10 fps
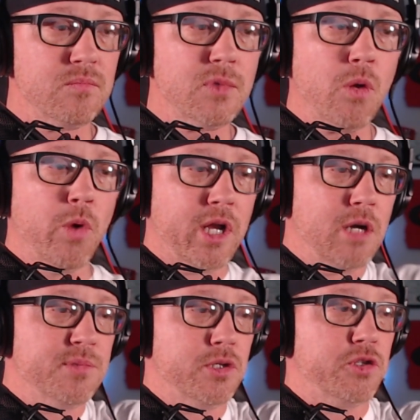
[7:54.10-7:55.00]
when it
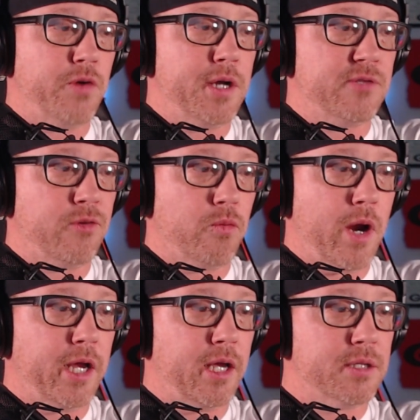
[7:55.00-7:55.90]
comes to the transfer
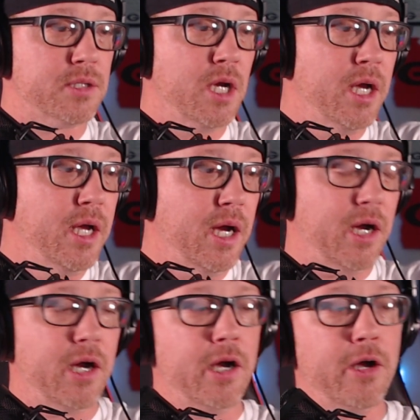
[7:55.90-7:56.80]
rankings.
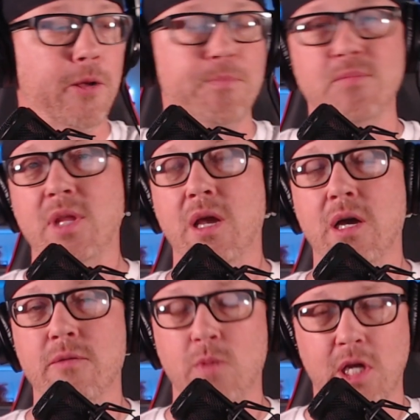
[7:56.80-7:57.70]
Uh,
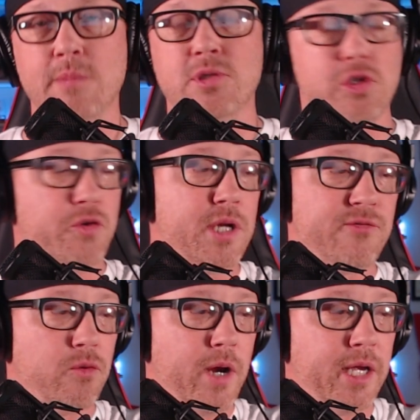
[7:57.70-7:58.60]
uh when it comes to the
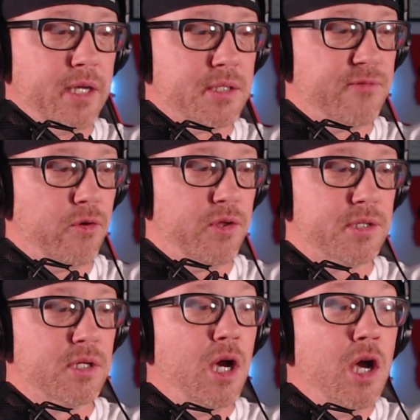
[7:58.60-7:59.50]
transfer rankings for
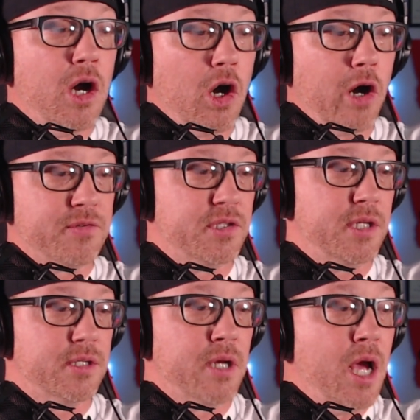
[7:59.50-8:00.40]
this offseason.
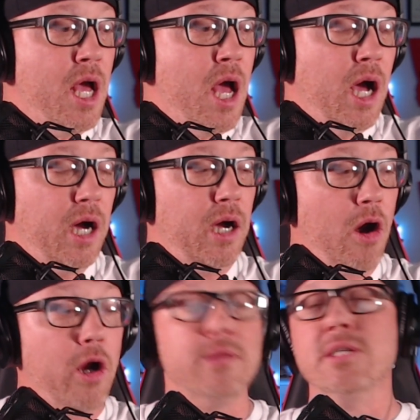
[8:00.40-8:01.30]
season. Uh, all right, let's